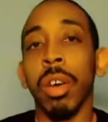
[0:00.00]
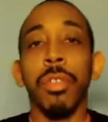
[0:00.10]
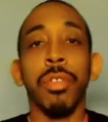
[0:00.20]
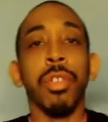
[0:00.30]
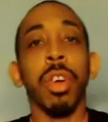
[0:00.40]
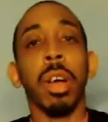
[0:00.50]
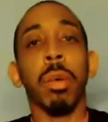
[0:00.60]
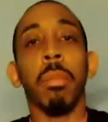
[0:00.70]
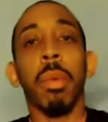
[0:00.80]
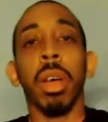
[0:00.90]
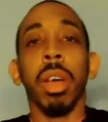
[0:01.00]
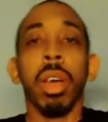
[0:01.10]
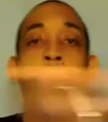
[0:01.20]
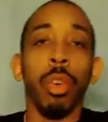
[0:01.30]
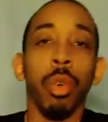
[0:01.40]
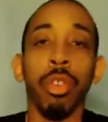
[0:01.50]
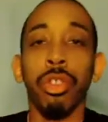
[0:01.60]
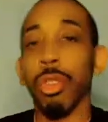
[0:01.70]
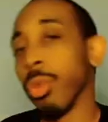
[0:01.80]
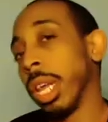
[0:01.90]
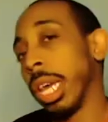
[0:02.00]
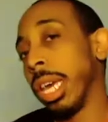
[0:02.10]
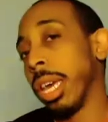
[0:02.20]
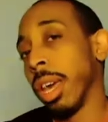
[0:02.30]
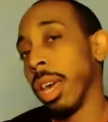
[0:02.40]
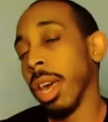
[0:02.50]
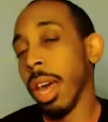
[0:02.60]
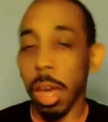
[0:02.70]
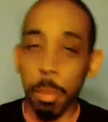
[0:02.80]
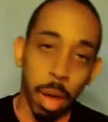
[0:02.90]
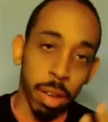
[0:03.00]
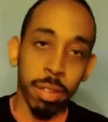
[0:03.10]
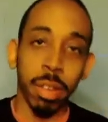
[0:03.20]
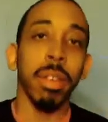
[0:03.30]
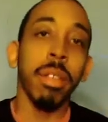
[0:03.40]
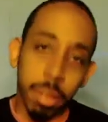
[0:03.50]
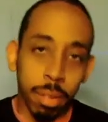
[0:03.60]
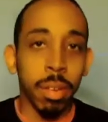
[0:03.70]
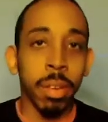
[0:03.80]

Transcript: from yours truly, a Pisces.